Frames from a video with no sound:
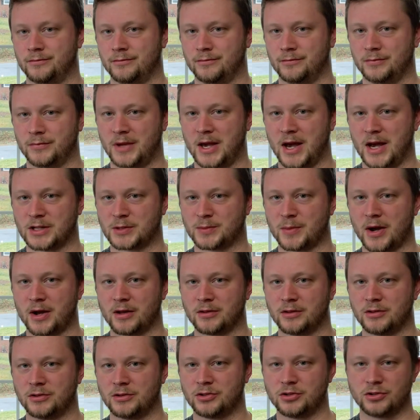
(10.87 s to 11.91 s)
gas
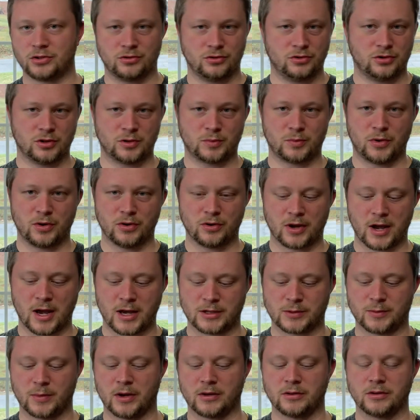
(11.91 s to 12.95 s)
mileage, just pure gas
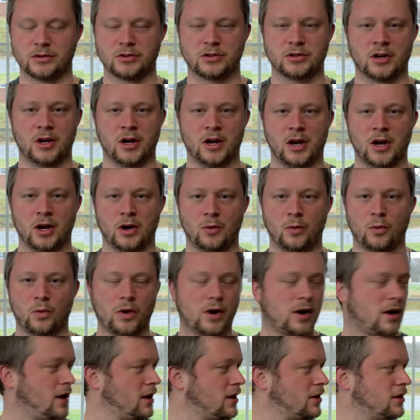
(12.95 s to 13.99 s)
mileage, what
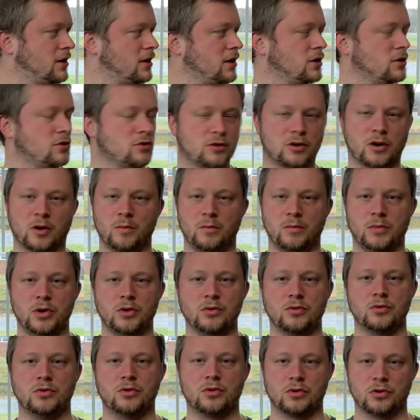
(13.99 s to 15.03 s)
I think your
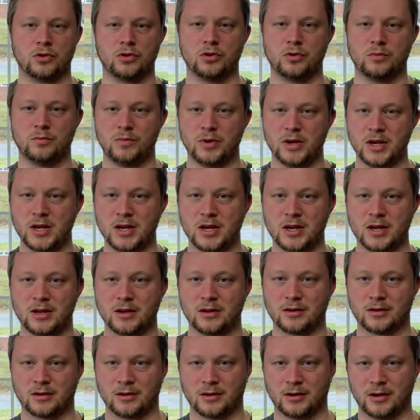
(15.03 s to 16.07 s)
commute could be,
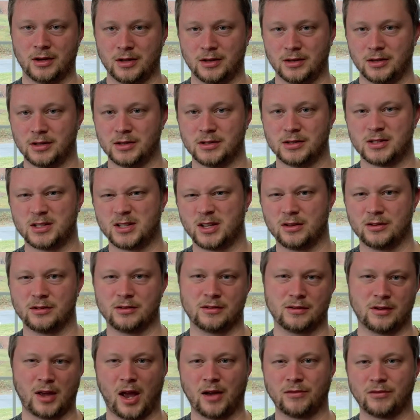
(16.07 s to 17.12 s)
and then still
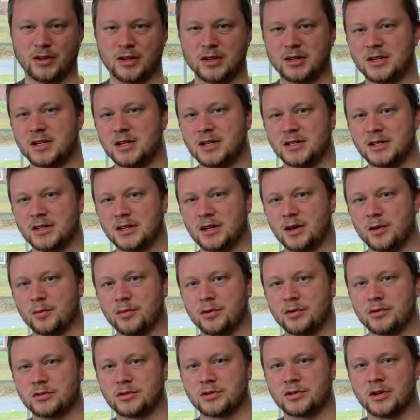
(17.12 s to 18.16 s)
have like decent
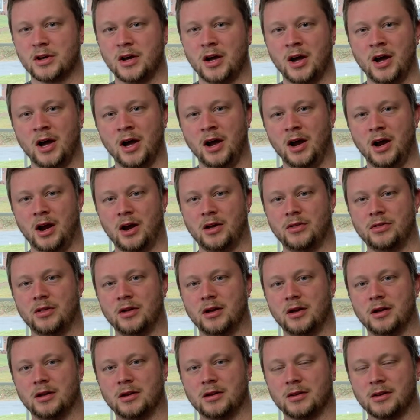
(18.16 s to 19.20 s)
numbers, and
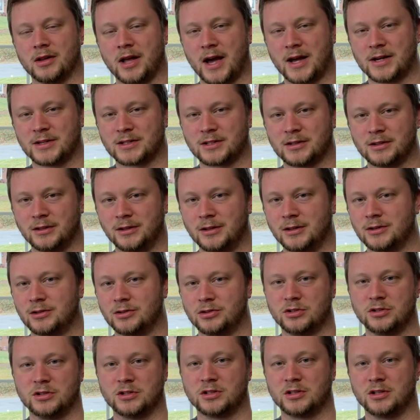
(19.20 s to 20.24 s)
then lastly,
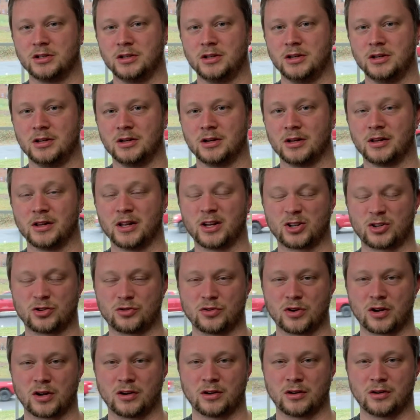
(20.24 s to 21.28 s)
just the
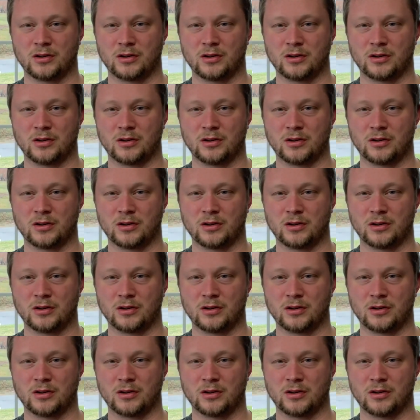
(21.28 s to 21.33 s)
electric